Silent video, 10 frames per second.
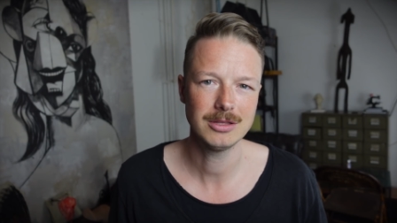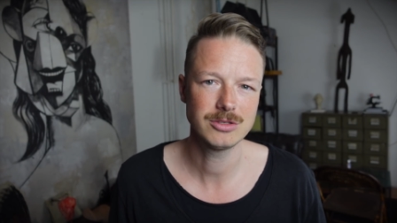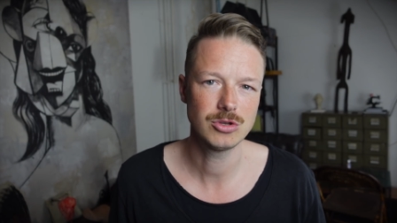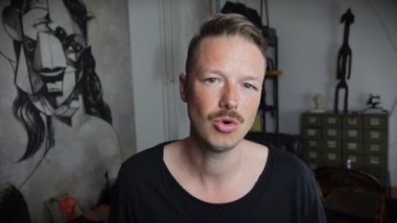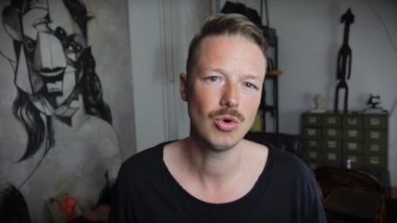
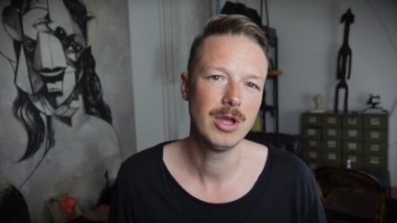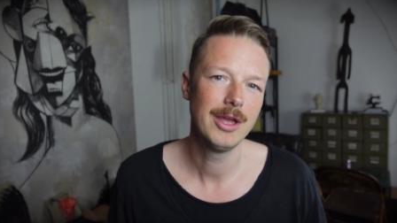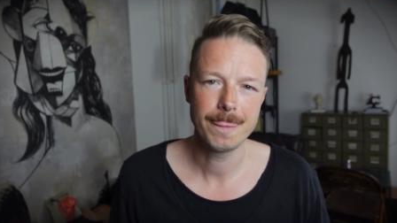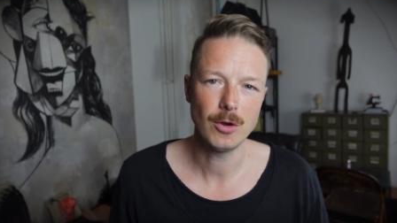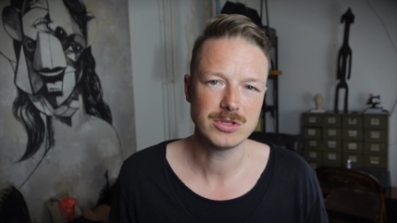So
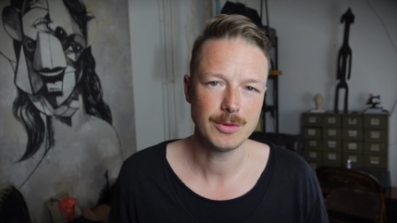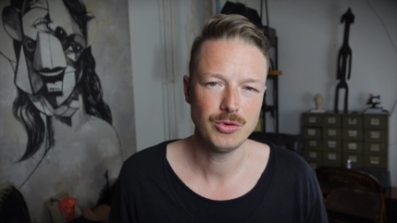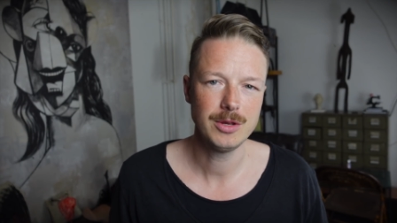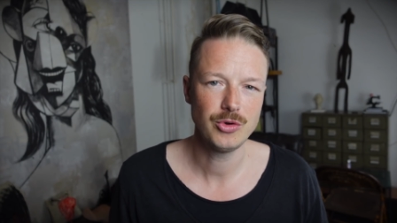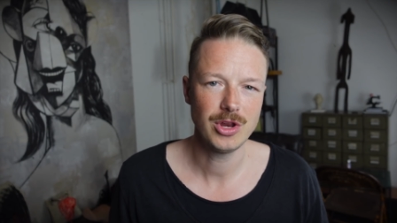those are
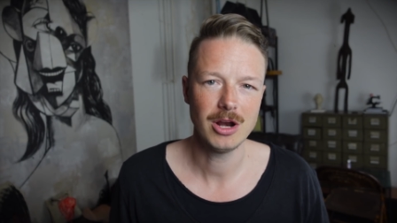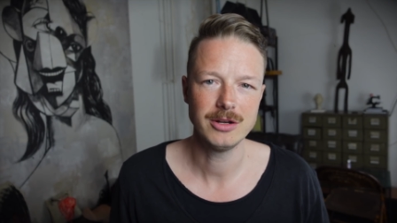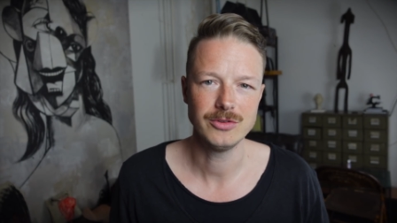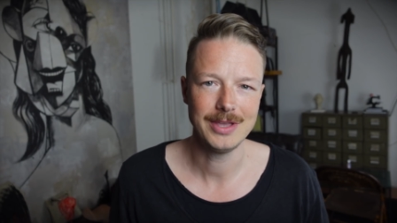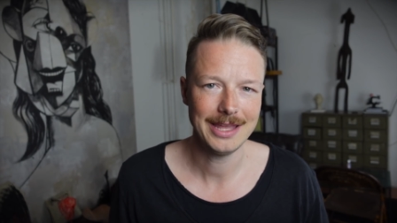pretty hard
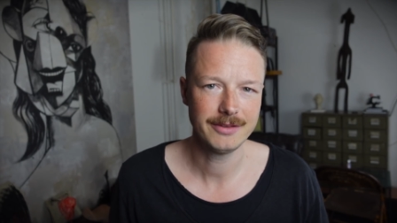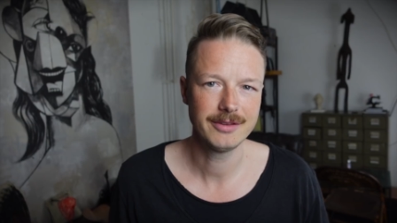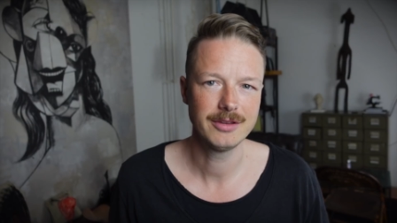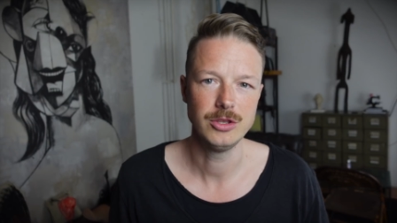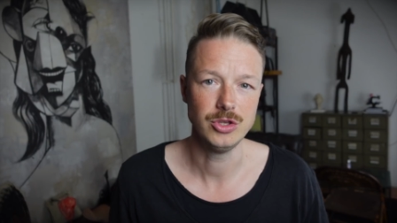to
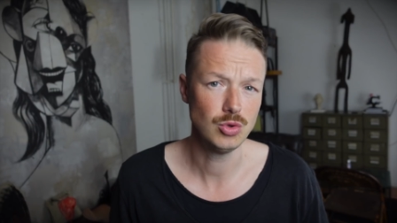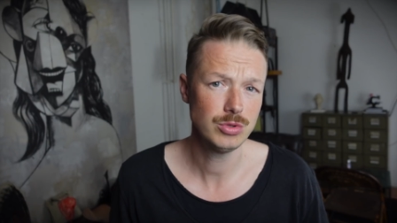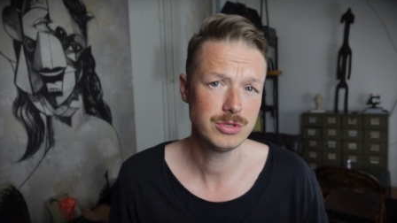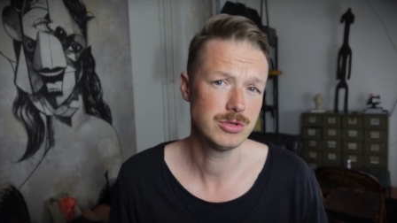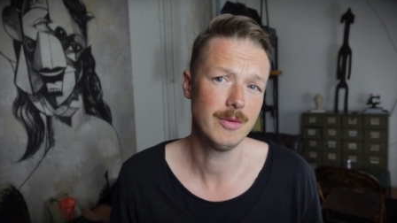get
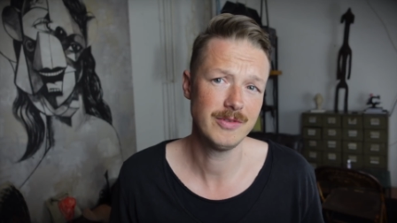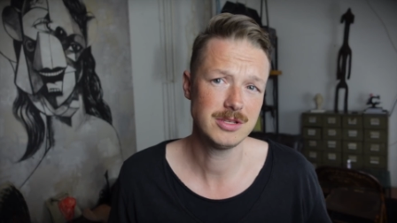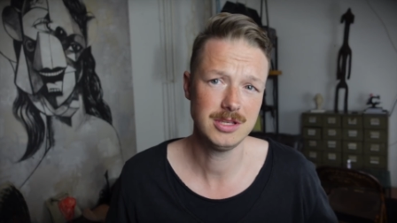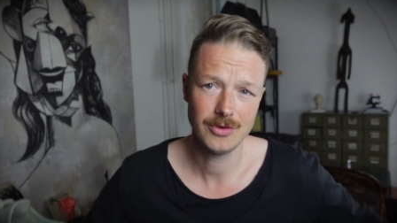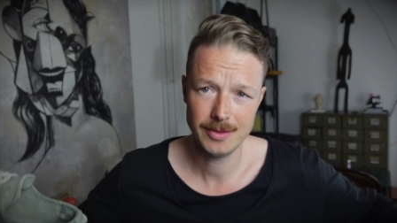used,
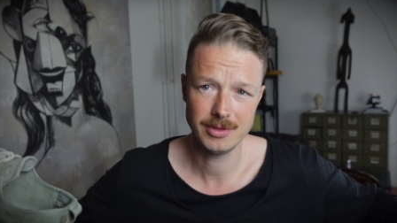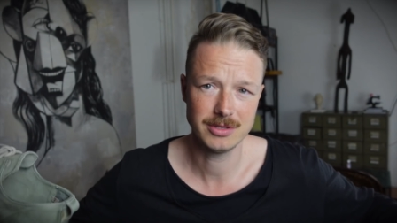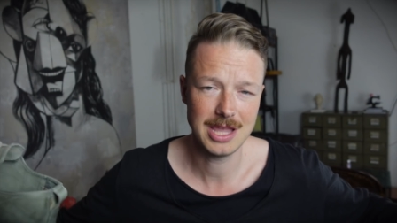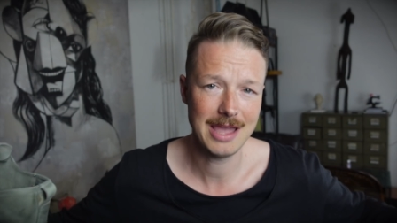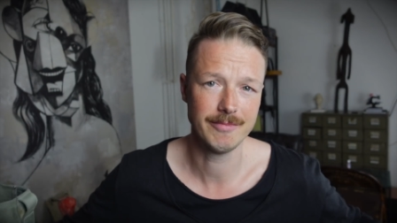obviously, right?
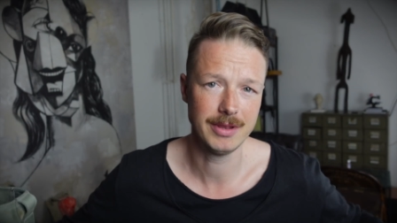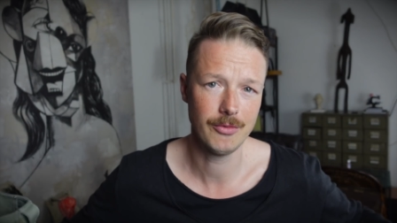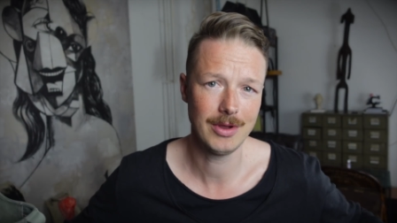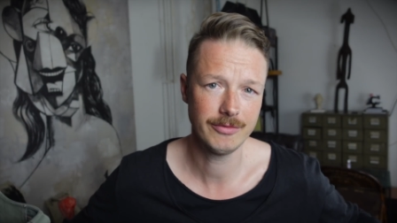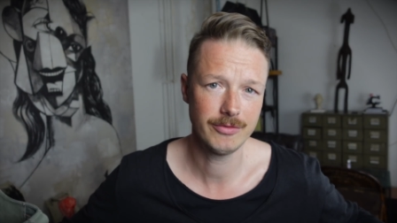Because they haven't been
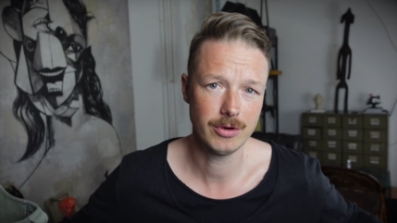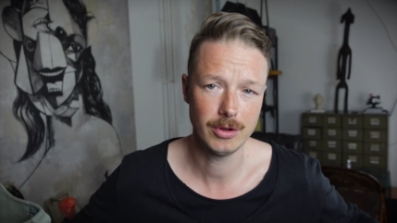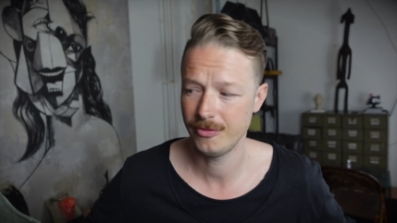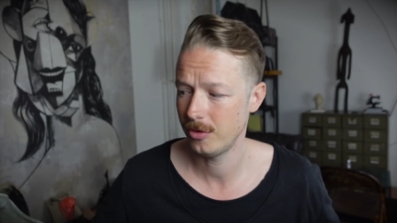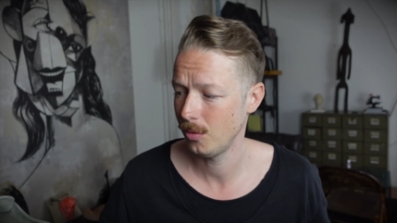around for a